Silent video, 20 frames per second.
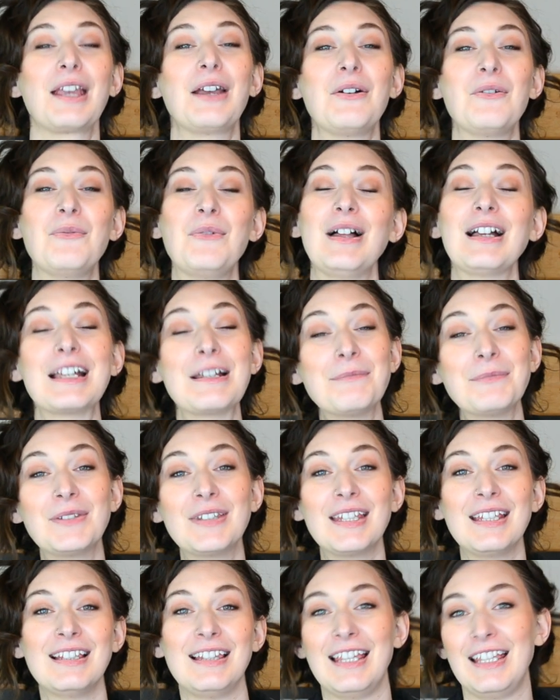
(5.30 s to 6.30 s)
Welcome to
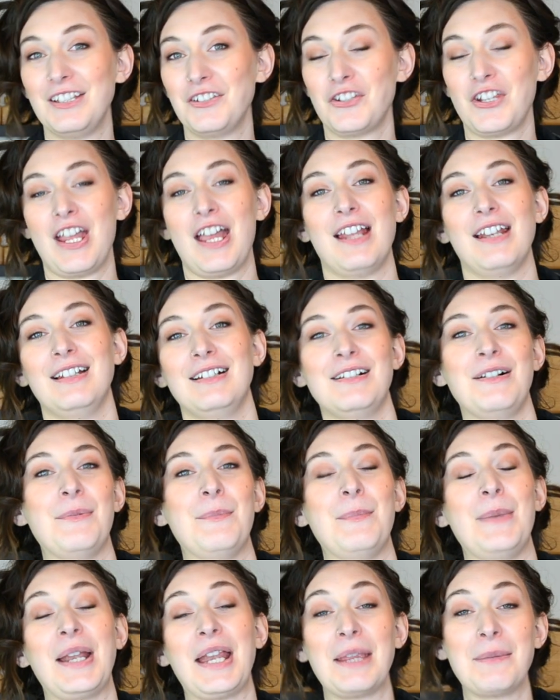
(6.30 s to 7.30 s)
the Elate channel.
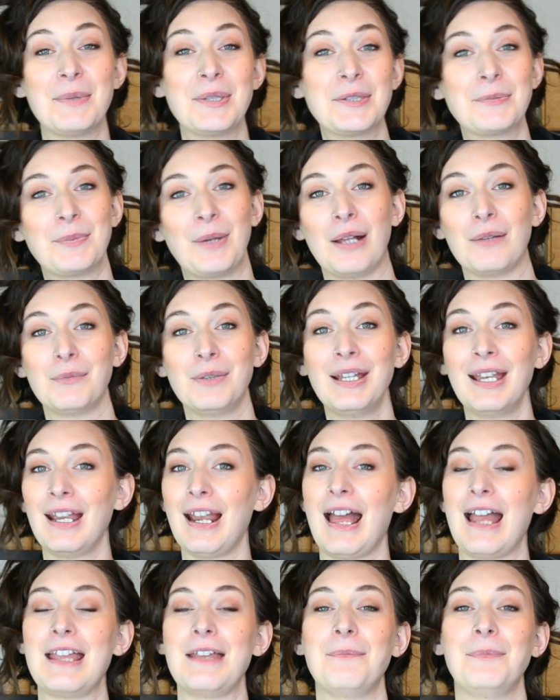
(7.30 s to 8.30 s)
My name is Bronwen and
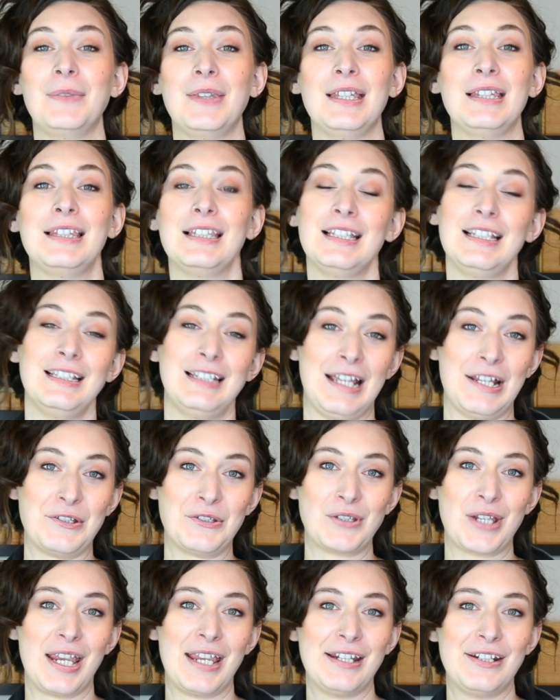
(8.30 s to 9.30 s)
I am the lead
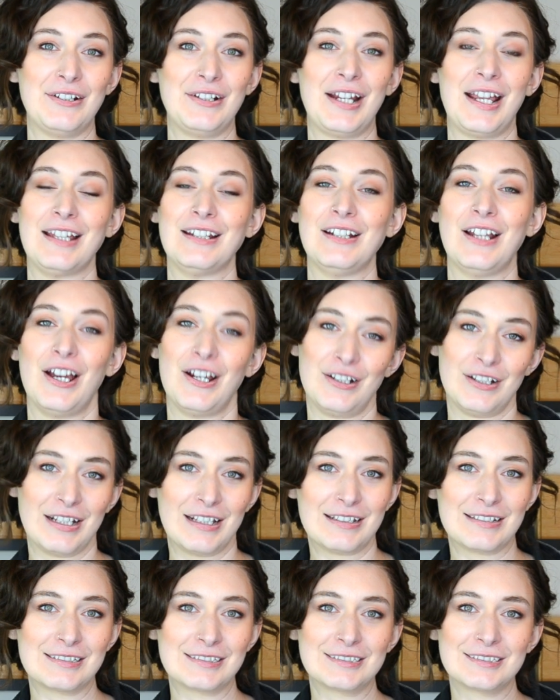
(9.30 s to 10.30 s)
educator and
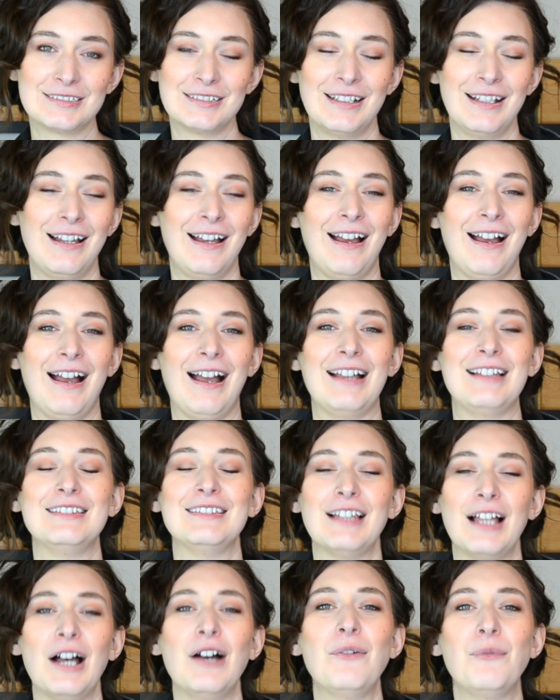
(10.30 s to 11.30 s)
artist. I
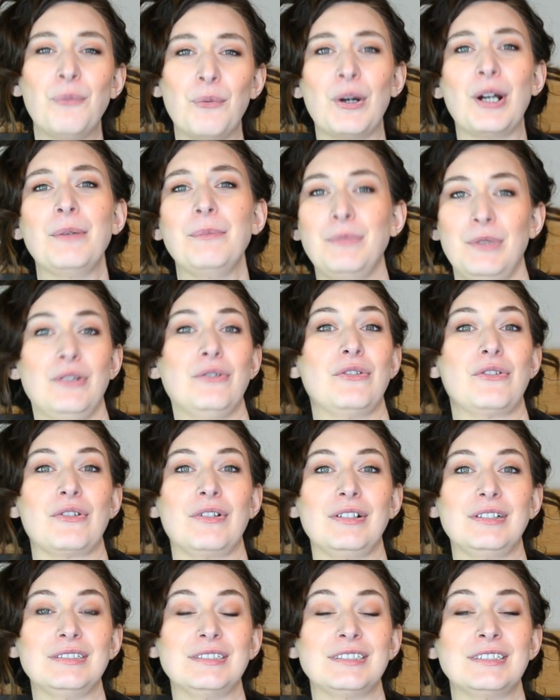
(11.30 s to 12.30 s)
love warm
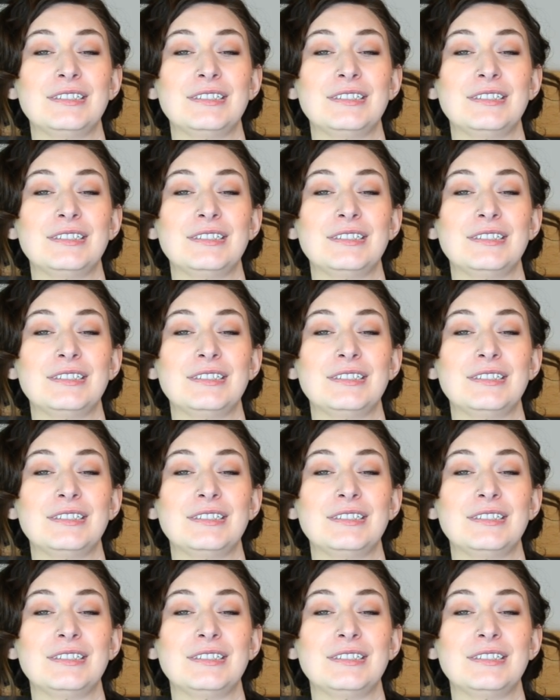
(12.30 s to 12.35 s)
neutrals,